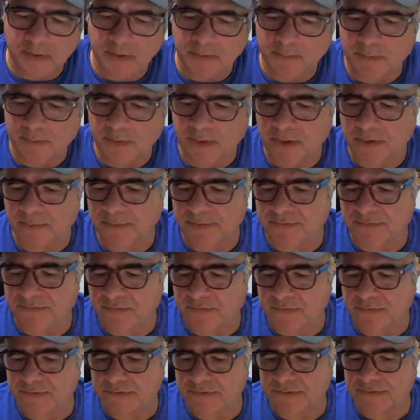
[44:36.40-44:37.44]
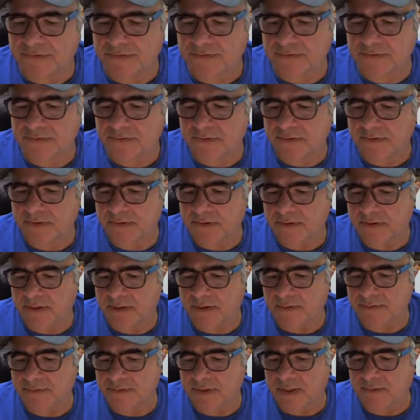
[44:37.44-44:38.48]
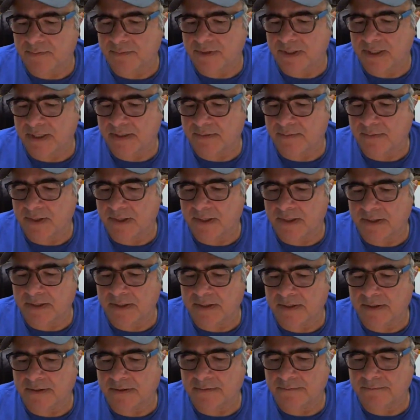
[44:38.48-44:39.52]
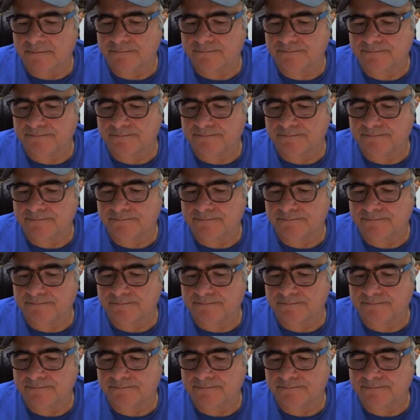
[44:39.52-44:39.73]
Pardon me, folks. I'm getting my